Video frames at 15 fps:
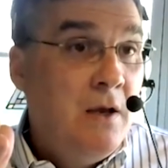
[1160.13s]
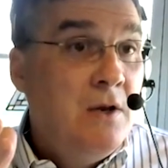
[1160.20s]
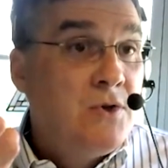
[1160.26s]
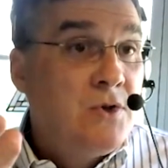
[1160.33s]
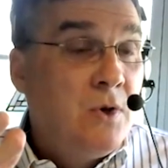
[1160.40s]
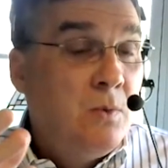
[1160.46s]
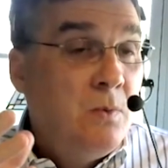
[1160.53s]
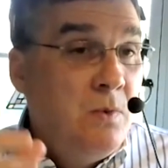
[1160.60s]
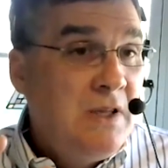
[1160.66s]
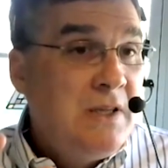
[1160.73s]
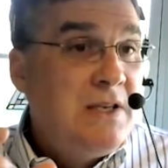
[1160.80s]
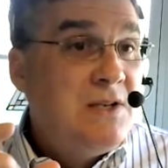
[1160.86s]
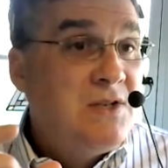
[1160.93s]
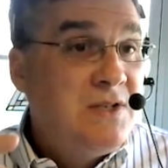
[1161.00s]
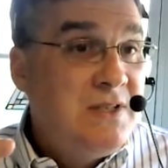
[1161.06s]
So
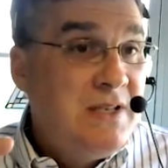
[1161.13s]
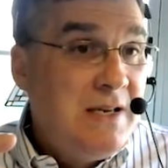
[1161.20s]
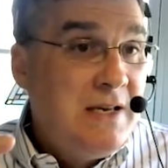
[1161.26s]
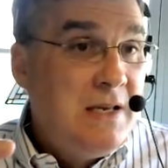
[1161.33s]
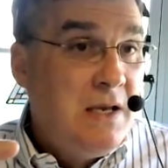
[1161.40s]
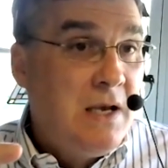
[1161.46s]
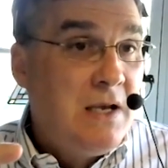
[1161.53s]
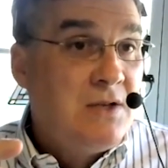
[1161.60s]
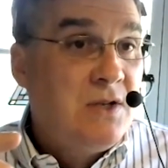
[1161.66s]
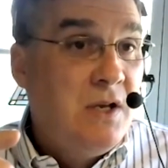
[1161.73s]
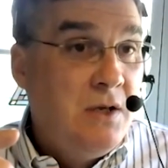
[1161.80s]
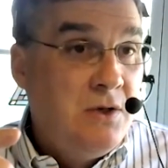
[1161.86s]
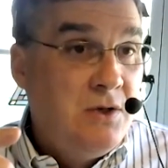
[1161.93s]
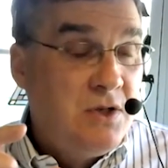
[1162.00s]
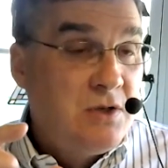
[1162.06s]
really, CDS
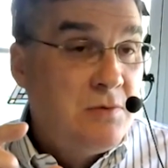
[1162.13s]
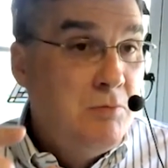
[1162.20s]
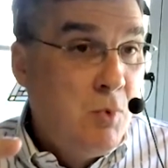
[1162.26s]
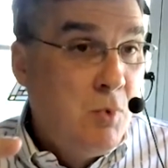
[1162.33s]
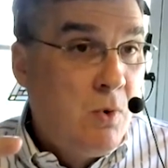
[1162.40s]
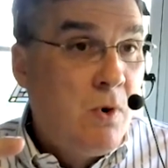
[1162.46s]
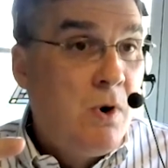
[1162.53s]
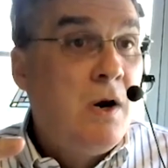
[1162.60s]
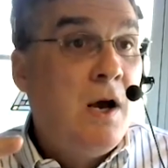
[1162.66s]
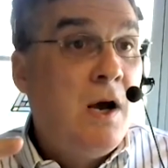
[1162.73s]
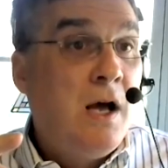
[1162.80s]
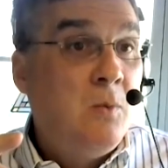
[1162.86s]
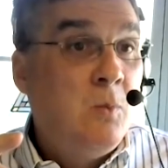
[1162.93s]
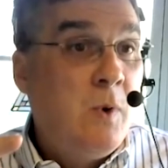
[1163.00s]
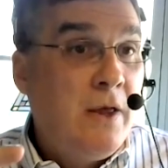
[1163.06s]
hinges more
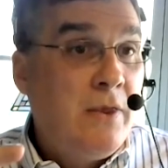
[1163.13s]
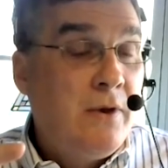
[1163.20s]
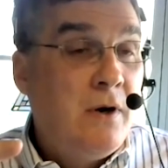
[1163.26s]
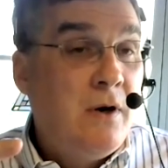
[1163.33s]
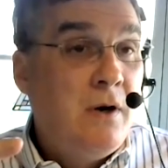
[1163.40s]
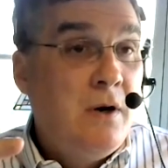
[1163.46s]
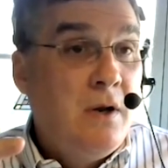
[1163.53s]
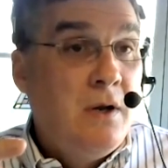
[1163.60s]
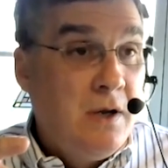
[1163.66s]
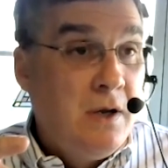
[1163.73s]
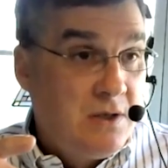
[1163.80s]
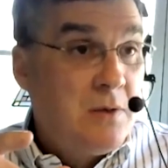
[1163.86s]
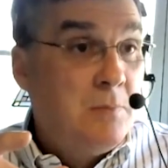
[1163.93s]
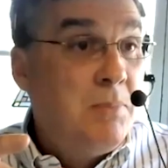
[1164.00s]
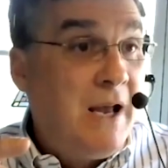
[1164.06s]
on whether
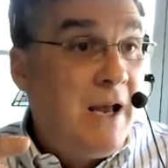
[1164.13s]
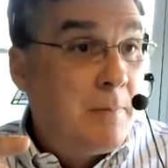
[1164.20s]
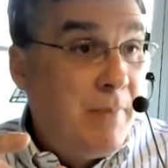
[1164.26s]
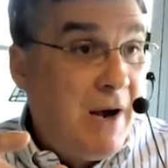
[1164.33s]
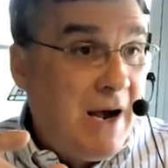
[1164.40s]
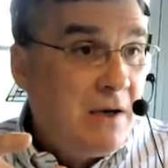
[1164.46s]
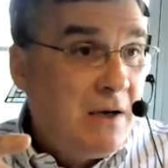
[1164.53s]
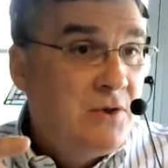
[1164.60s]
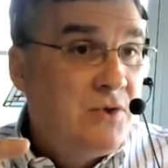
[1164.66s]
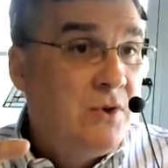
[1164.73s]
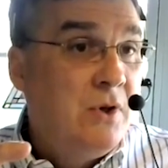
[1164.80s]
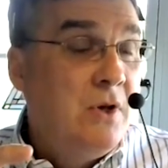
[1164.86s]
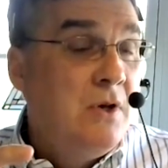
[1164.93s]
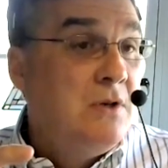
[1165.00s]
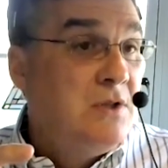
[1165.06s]
it's a black box,
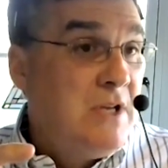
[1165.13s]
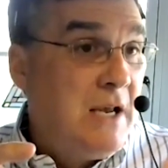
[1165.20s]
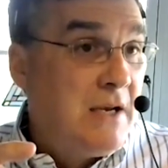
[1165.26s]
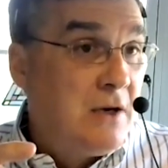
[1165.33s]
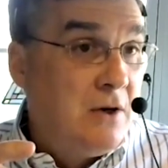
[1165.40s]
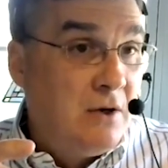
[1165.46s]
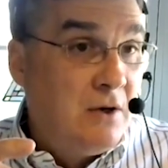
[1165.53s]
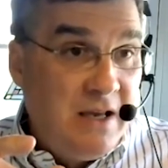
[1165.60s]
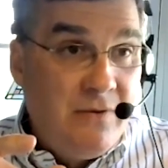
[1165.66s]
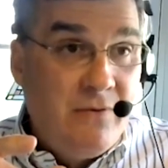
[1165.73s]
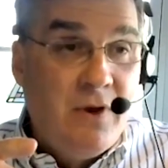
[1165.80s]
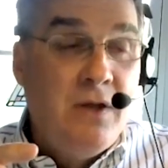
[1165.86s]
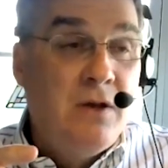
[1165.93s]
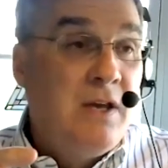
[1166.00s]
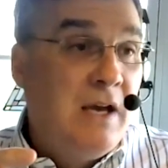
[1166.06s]
take it or leave
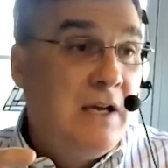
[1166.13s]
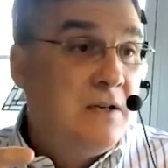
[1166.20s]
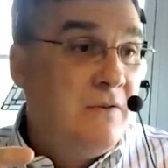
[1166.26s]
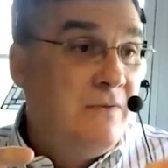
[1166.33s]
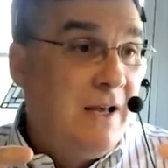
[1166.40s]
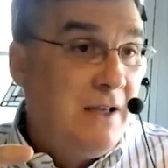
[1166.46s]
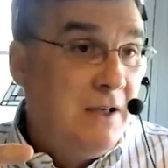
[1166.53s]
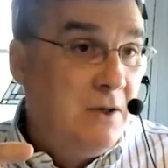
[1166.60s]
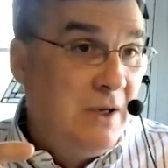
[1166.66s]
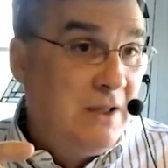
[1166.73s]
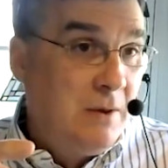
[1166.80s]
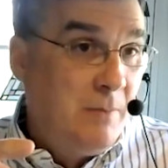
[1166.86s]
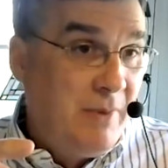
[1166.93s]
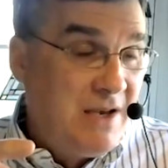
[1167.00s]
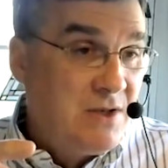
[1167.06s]
it, you can't evaluate
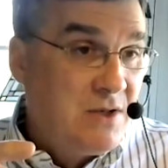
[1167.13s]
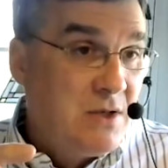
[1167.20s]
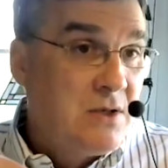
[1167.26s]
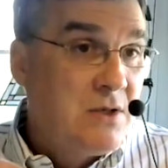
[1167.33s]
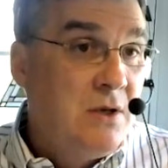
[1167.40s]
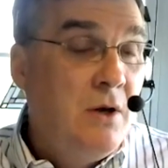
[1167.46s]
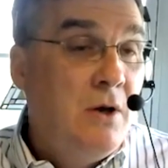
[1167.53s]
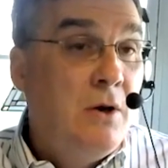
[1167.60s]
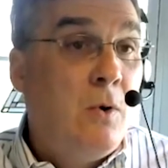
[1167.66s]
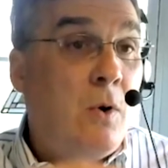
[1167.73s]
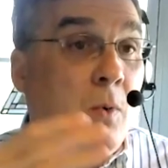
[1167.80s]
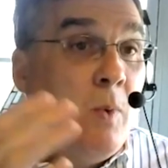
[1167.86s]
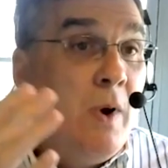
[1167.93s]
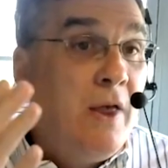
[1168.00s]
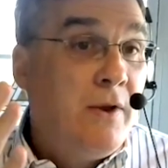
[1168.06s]
the basis,
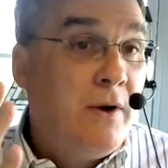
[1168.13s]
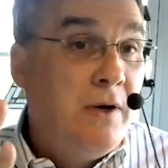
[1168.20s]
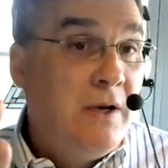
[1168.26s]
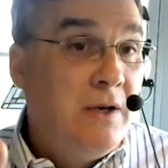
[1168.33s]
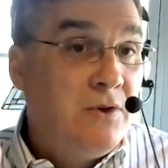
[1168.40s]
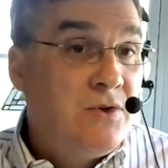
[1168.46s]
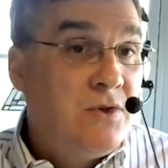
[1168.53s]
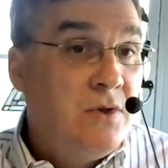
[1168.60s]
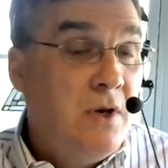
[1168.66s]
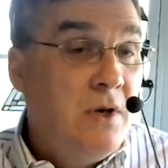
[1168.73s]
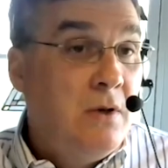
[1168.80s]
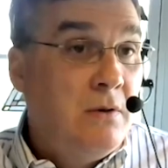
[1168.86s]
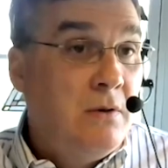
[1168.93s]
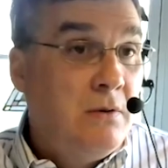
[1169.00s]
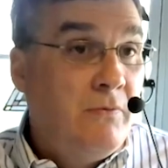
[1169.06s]
or whether it's
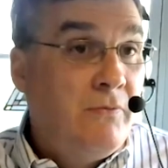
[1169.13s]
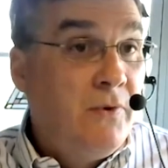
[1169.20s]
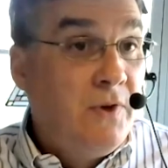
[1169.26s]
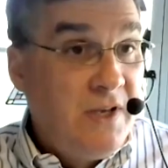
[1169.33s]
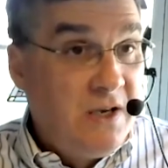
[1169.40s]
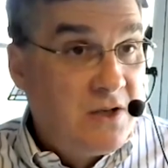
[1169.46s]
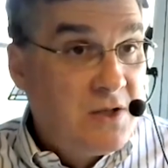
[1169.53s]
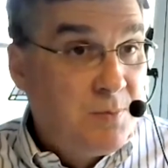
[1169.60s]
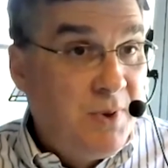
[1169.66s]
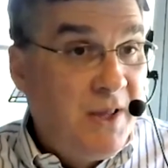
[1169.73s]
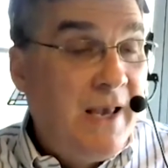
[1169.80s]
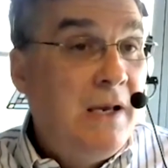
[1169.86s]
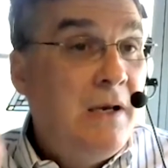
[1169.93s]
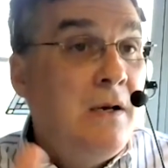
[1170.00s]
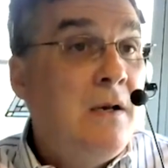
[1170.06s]
fully
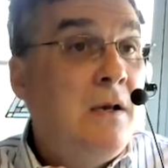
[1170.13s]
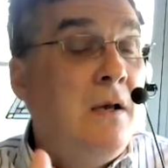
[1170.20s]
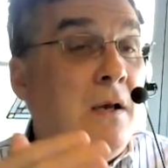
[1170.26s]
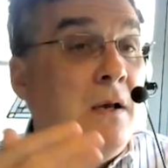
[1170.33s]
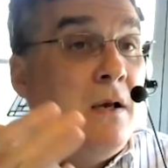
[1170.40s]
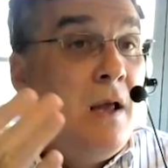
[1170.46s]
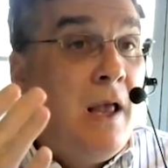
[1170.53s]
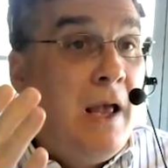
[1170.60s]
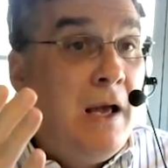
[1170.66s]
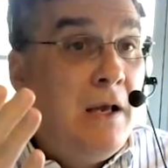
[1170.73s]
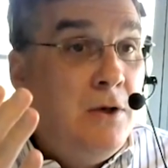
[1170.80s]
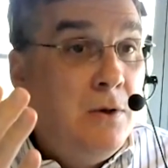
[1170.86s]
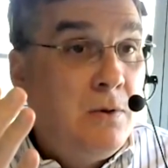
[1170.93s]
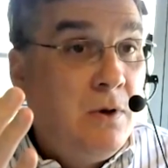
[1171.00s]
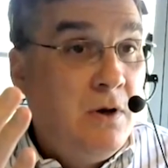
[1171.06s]
explained
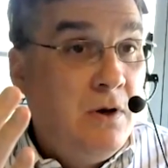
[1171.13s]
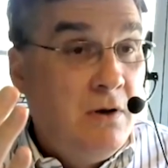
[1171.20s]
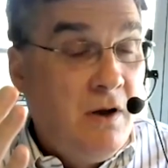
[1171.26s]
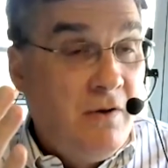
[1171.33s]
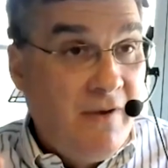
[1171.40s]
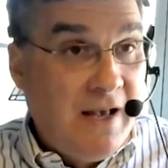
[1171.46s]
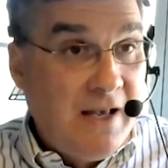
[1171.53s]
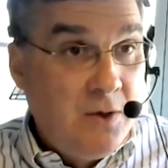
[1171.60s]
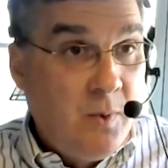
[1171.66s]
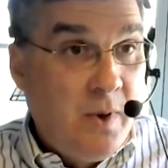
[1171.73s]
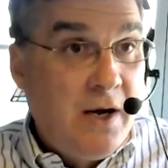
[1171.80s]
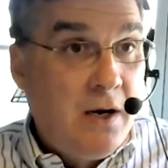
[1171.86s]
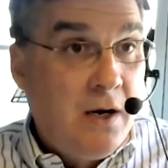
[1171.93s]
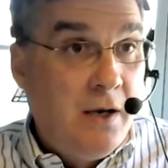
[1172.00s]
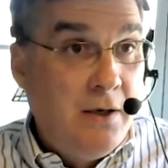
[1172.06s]
and you can
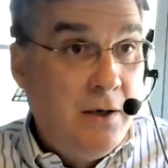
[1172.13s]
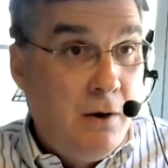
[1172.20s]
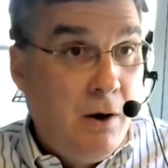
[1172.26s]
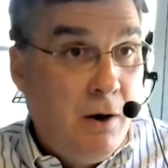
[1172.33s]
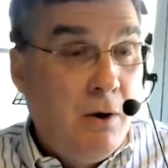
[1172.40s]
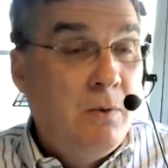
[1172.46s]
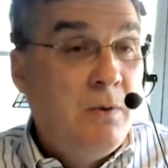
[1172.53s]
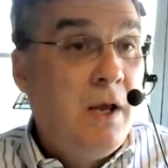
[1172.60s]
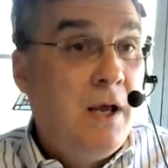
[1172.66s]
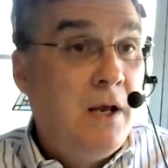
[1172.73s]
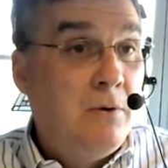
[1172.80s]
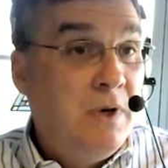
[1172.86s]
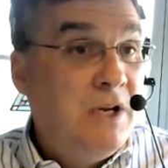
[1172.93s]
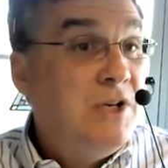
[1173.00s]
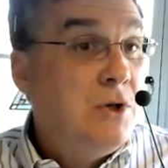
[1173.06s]
evaluate it on your own
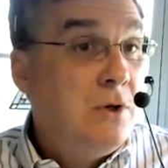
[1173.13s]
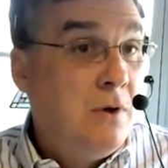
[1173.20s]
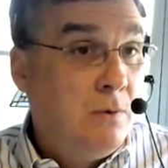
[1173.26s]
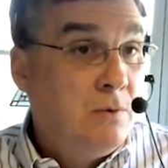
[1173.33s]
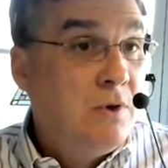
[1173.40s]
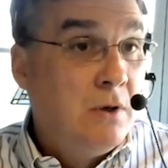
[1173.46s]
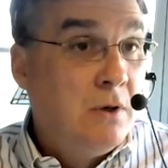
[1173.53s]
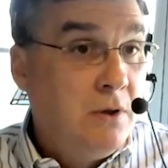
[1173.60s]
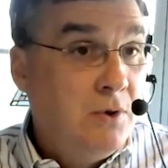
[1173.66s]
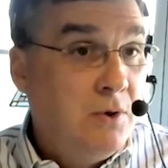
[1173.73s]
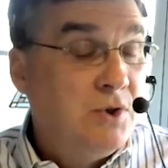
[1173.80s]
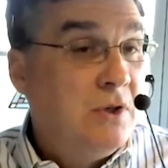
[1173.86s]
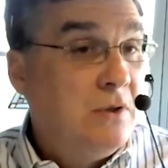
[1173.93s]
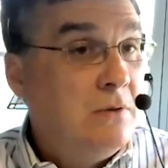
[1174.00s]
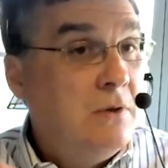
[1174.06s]
and reach your own
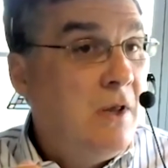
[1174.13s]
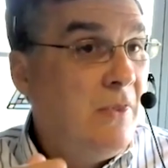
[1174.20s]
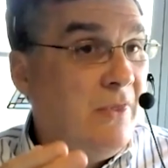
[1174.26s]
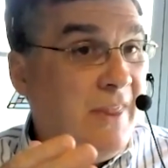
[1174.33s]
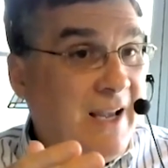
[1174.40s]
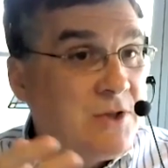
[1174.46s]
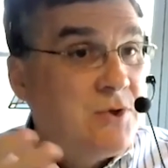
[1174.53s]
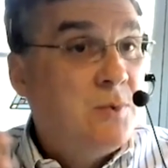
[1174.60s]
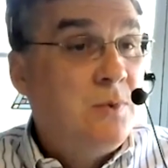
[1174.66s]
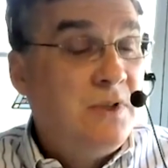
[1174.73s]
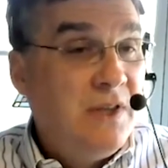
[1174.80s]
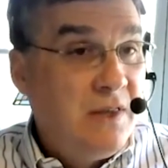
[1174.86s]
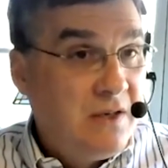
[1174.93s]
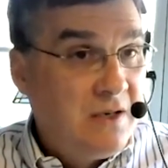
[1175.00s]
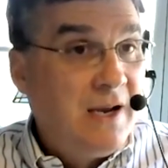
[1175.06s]
conclusion. That's
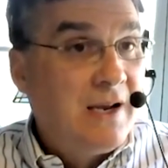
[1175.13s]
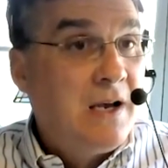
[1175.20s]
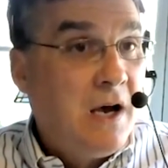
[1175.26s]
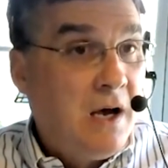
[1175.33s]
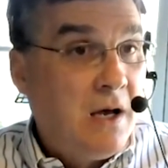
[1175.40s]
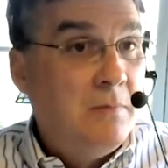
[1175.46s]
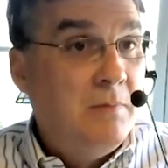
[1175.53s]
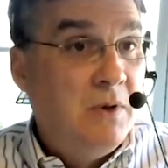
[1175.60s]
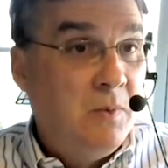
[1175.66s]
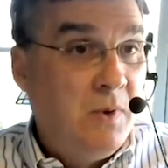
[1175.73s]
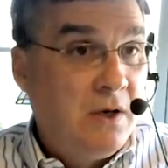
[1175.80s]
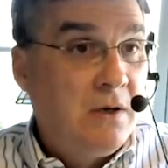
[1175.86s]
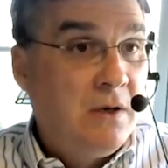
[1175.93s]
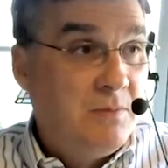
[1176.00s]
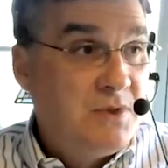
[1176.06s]
really the dichotomy when
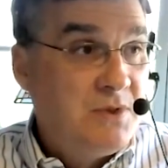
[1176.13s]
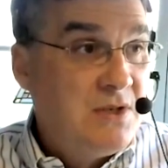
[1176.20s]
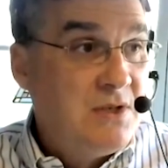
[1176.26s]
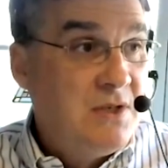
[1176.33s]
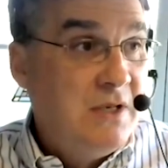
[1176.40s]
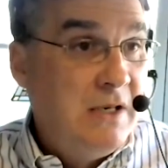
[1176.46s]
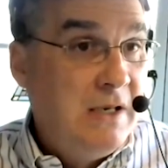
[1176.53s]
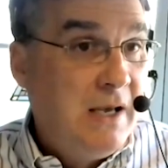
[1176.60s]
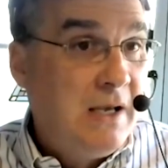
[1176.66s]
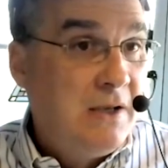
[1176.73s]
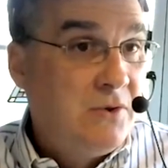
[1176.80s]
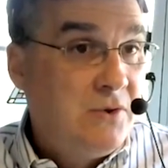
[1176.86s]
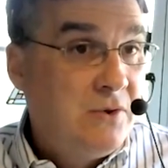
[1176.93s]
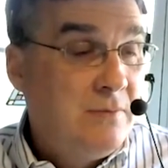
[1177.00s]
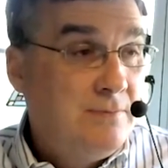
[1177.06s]
it comes to
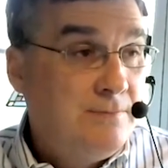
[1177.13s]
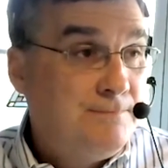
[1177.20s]
CDS.